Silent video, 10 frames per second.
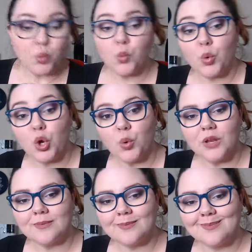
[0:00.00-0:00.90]
rude.
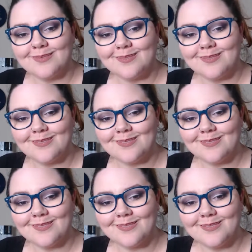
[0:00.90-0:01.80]

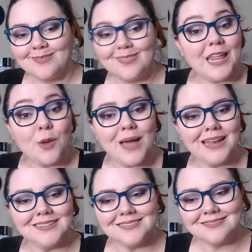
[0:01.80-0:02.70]
They don't mind.